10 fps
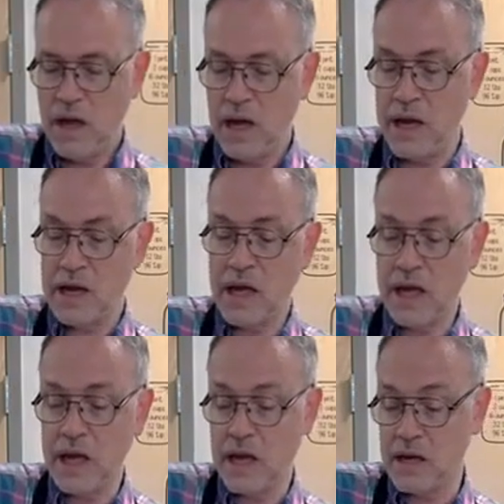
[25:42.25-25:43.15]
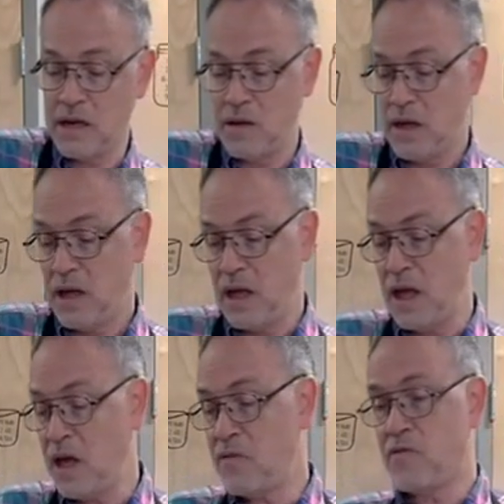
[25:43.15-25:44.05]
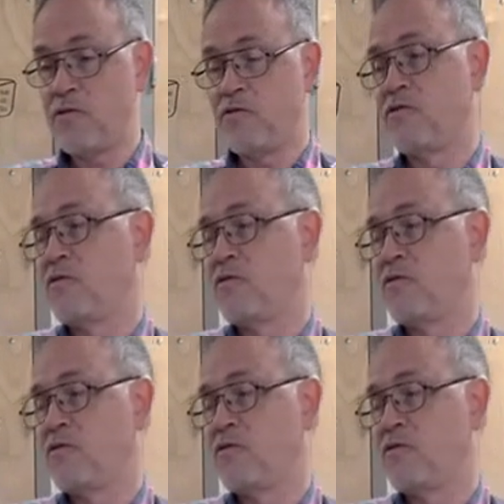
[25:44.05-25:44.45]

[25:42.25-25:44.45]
And again, if